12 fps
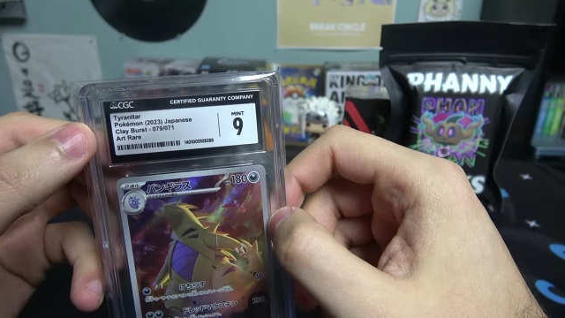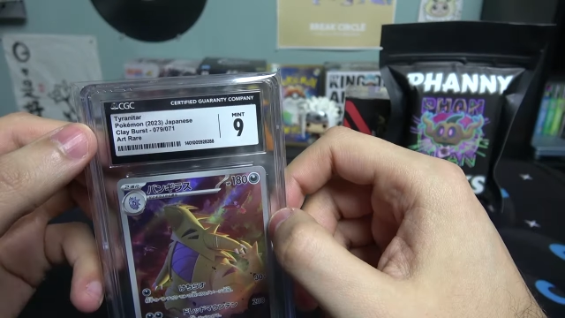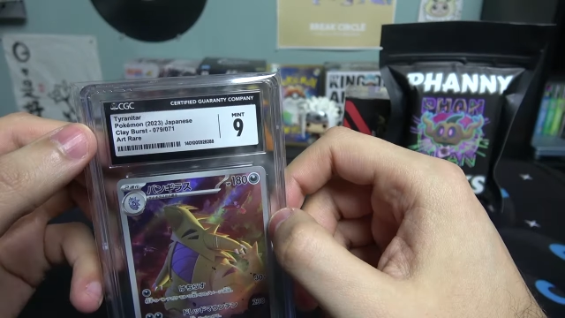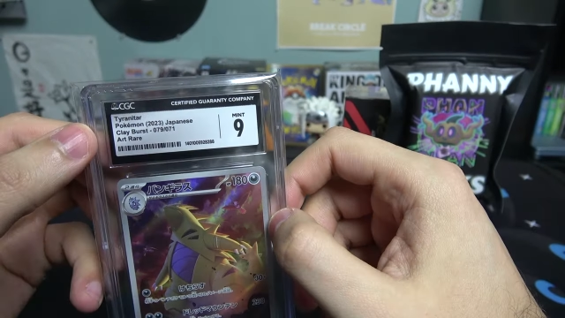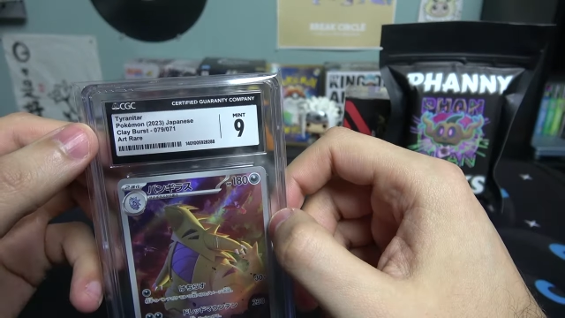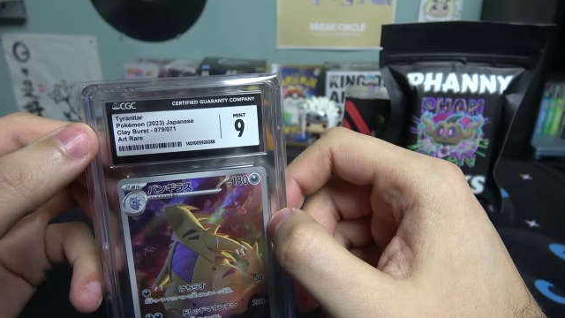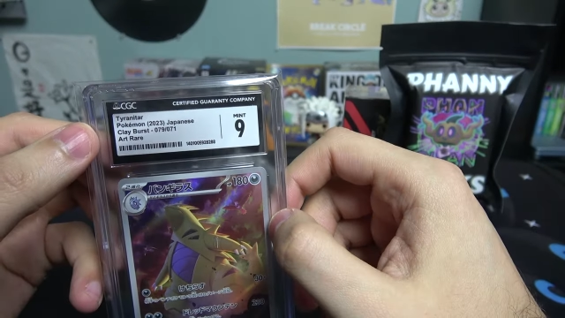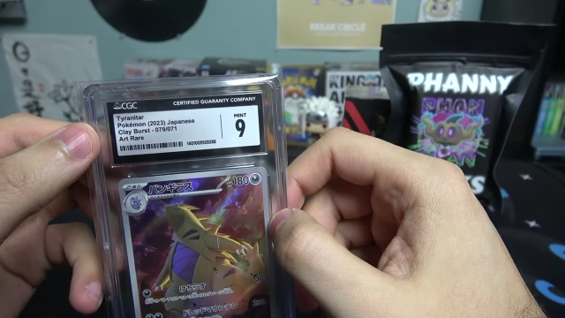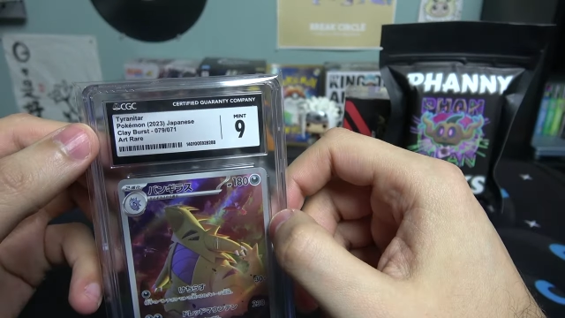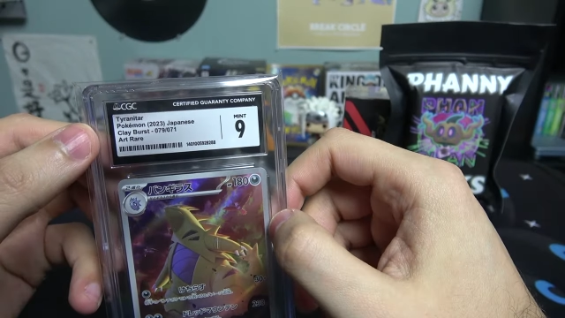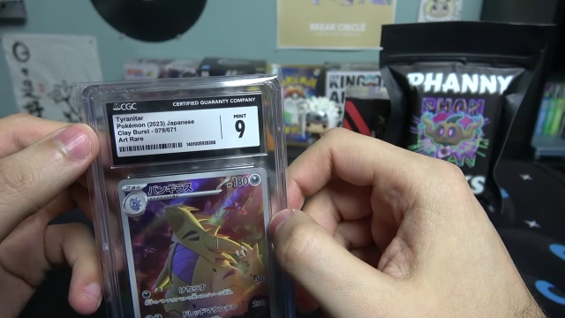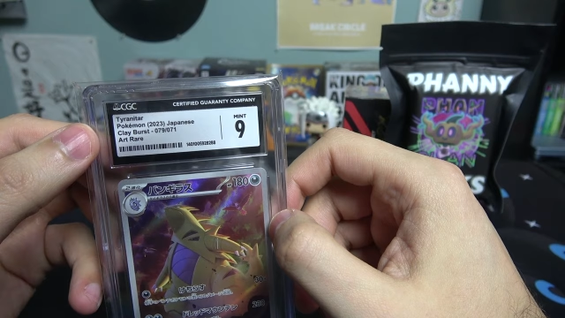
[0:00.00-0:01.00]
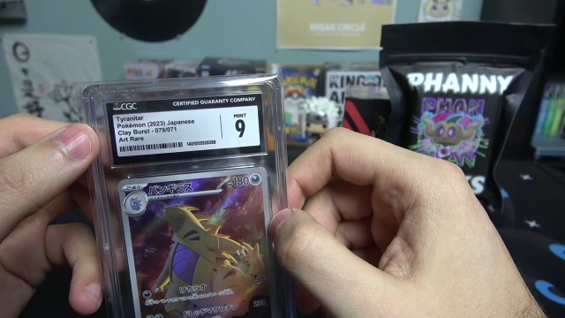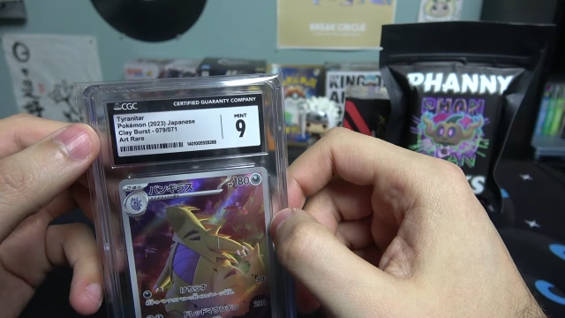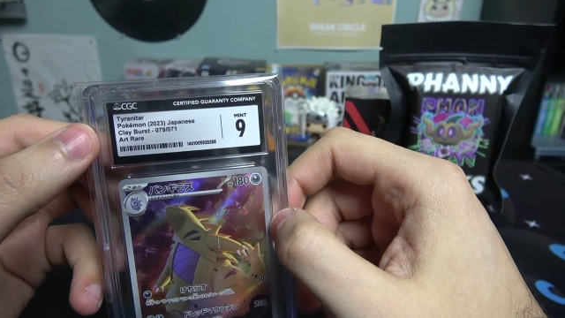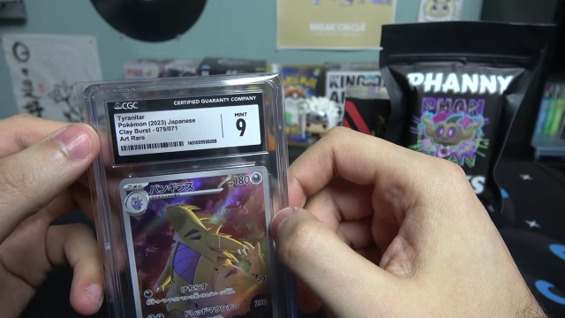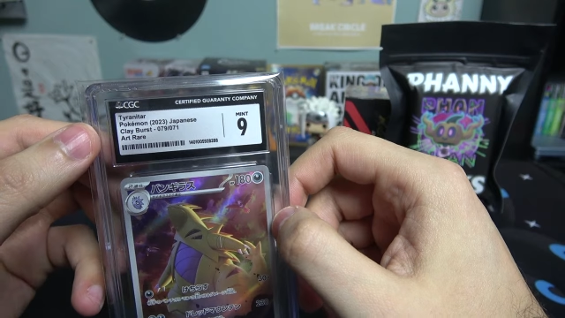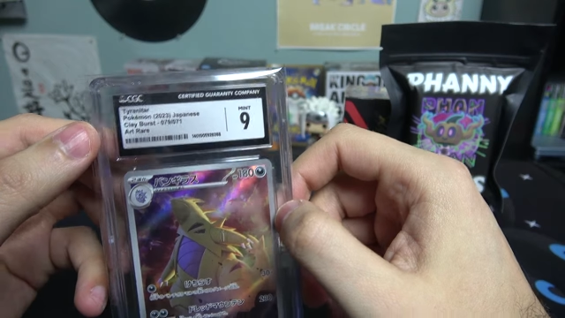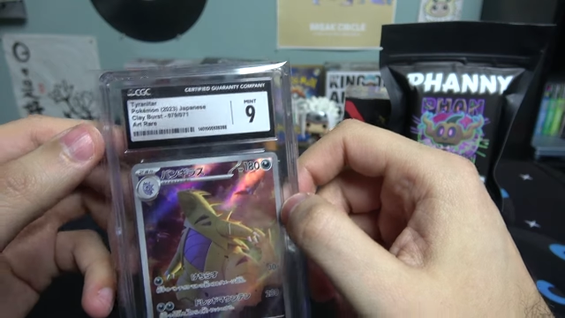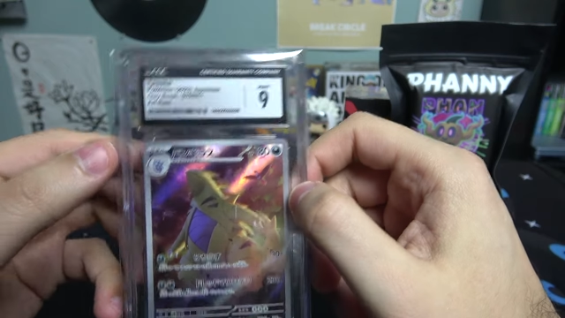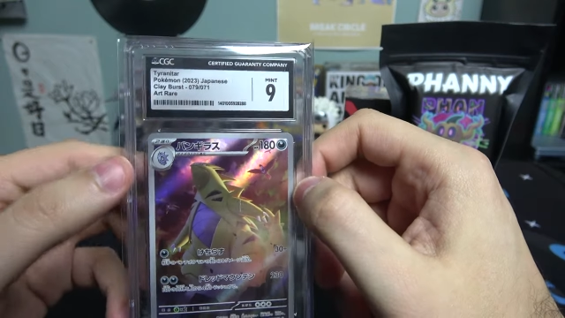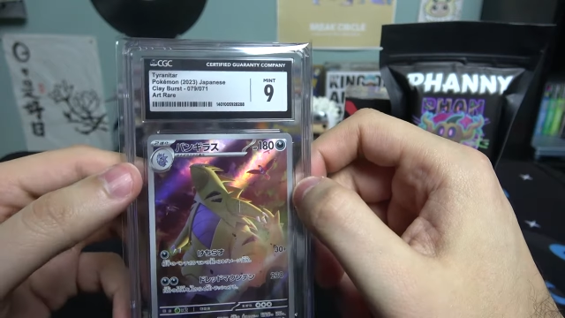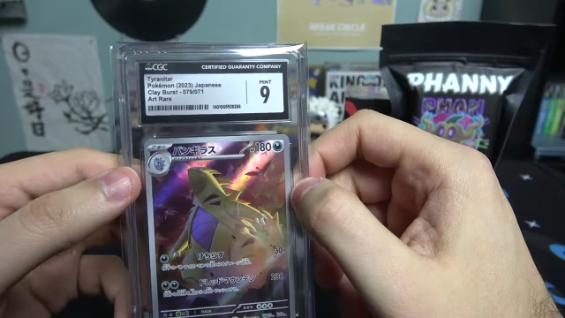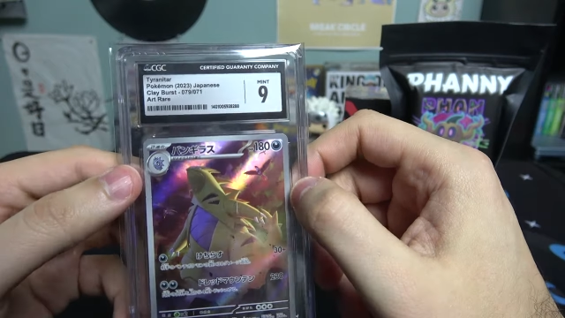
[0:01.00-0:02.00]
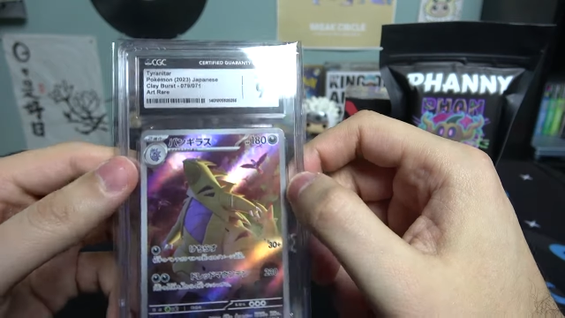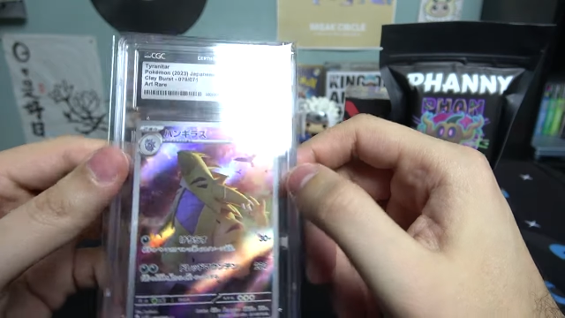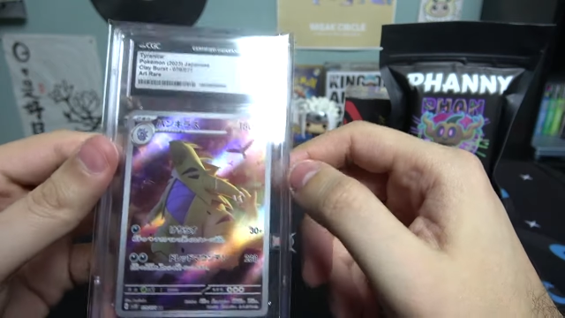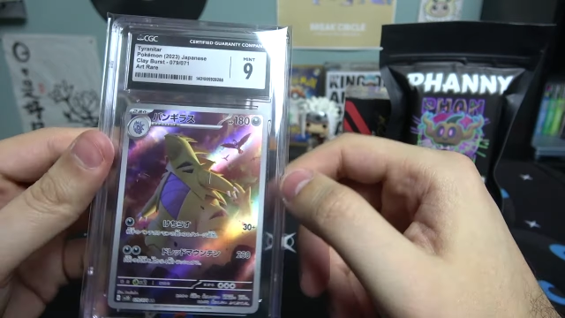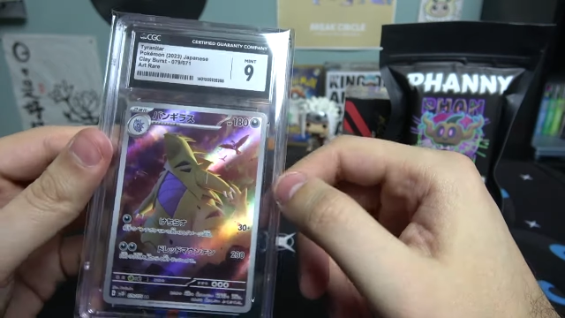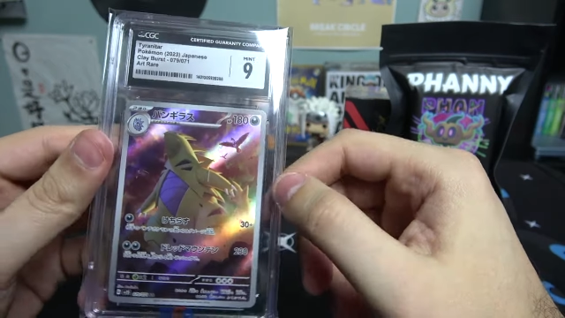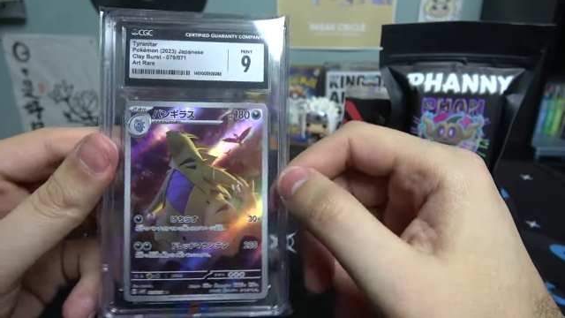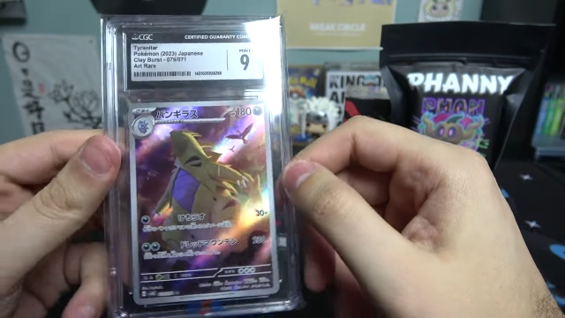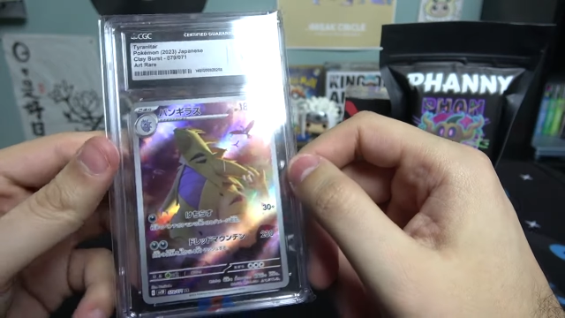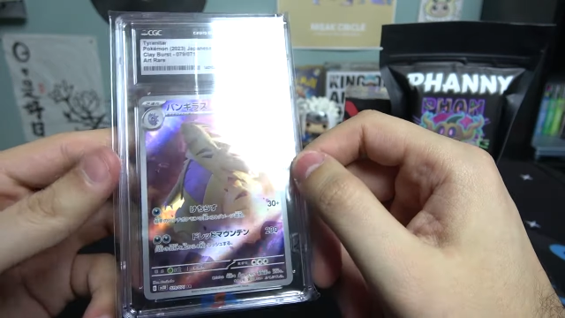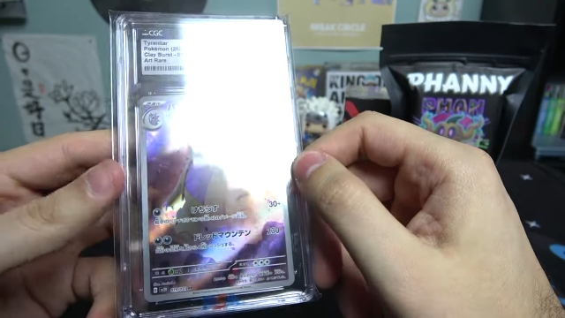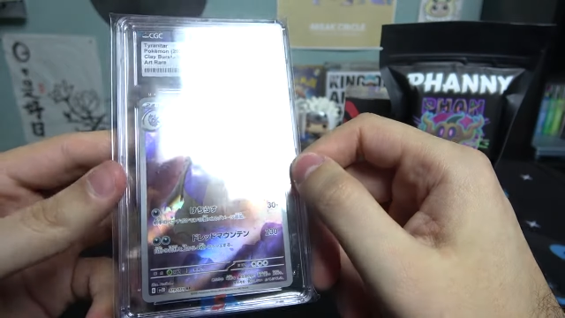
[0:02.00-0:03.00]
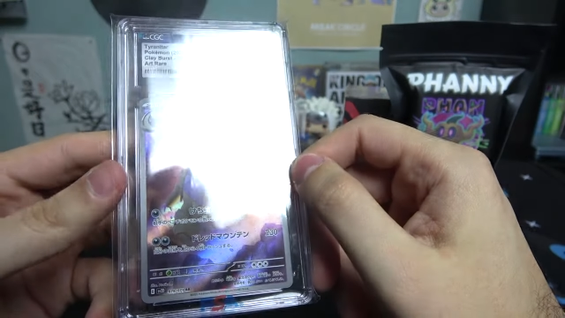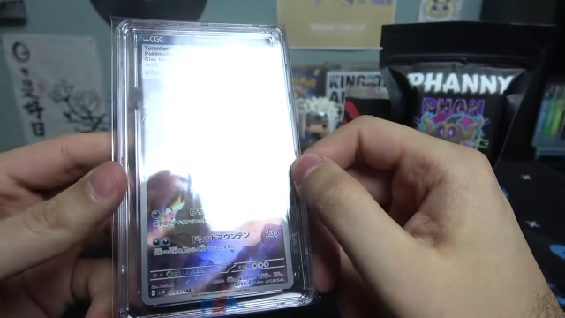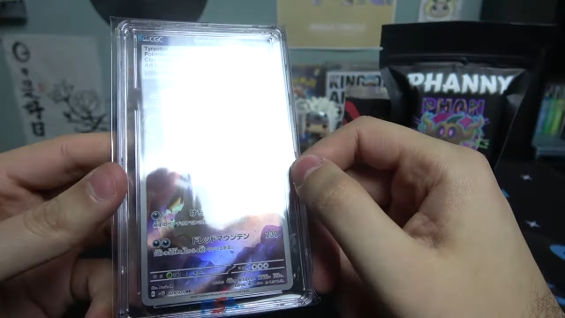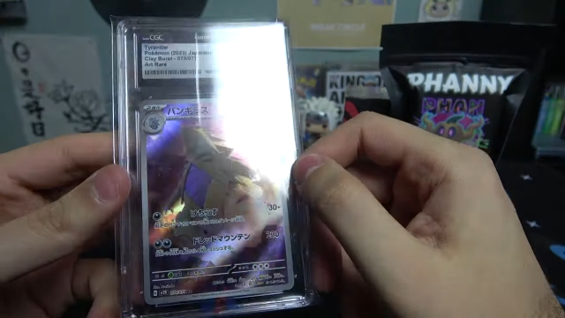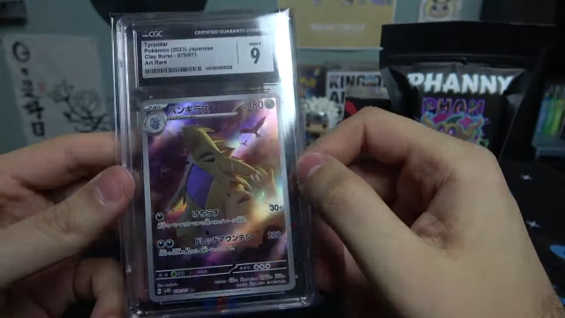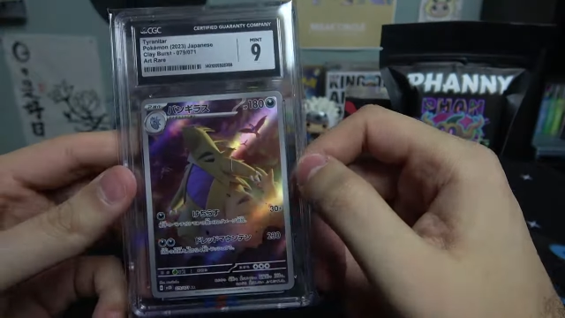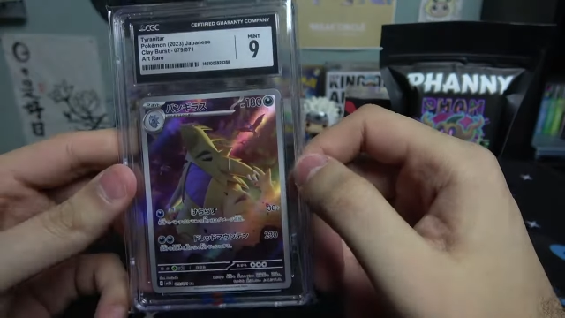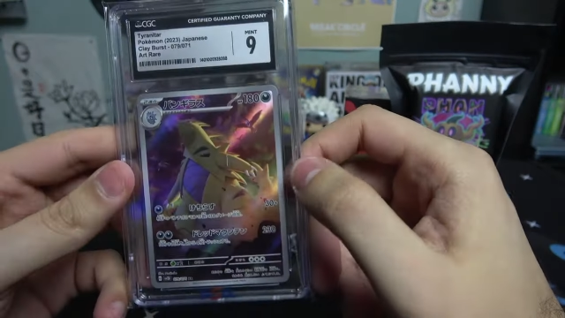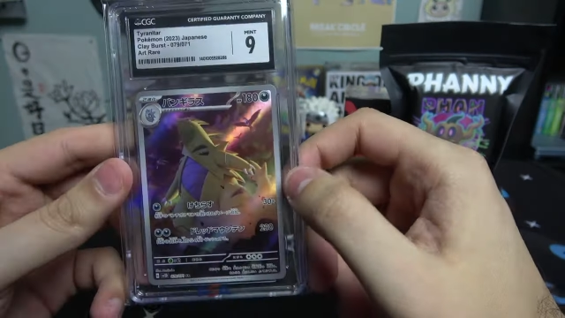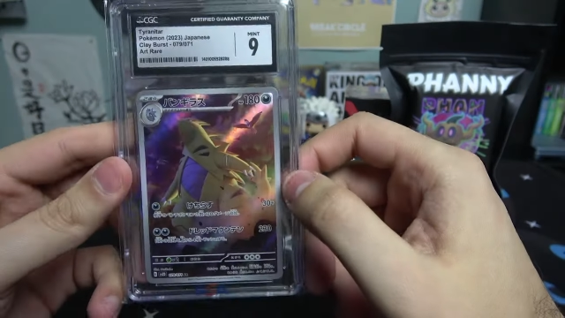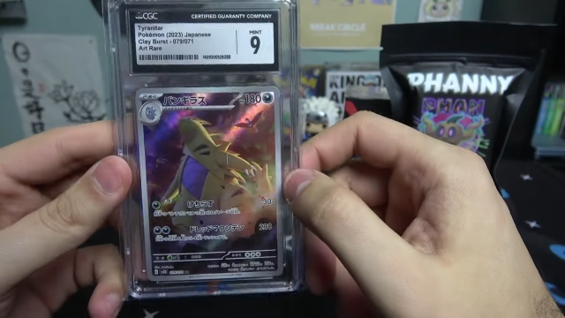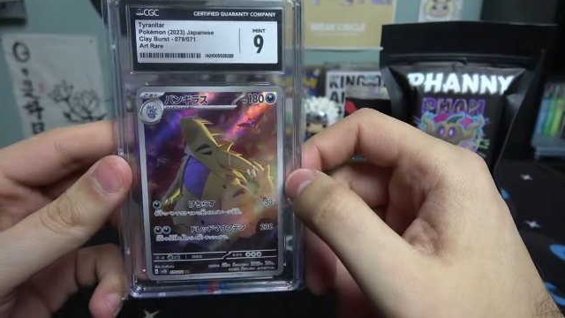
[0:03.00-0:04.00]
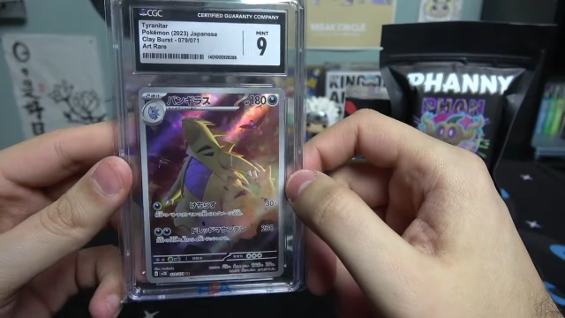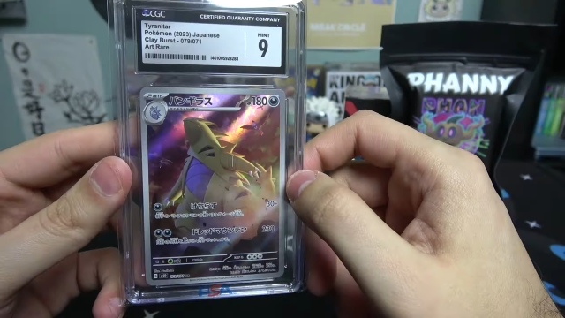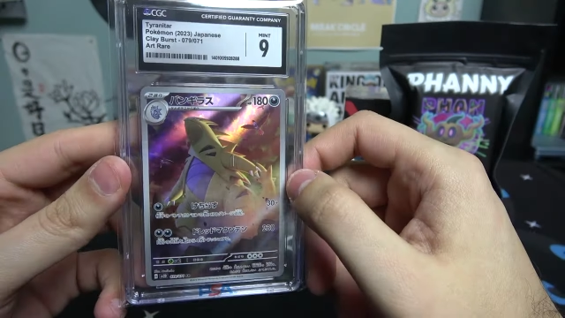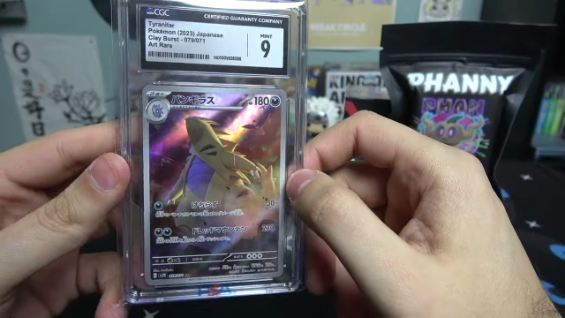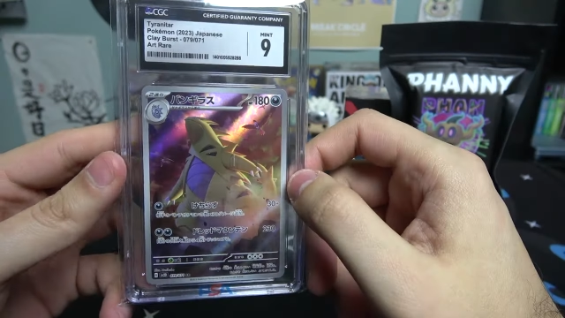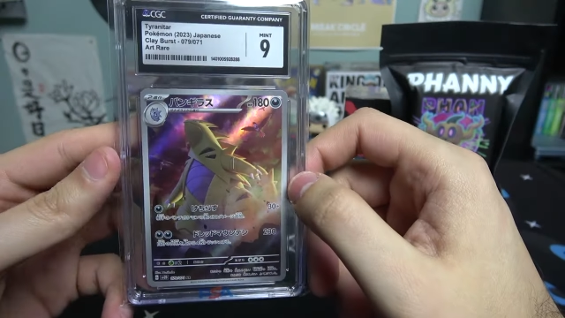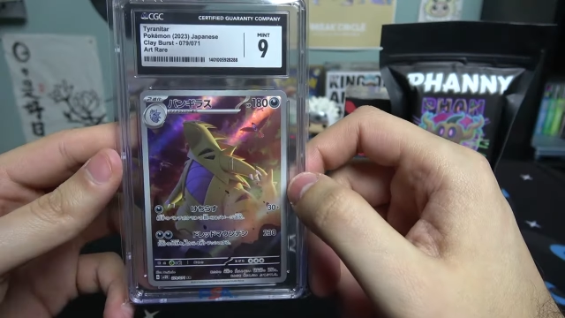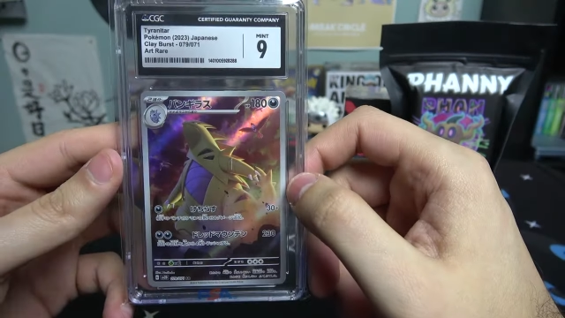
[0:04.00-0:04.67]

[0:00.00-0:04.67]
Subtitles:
Nobody's mouth can be seen.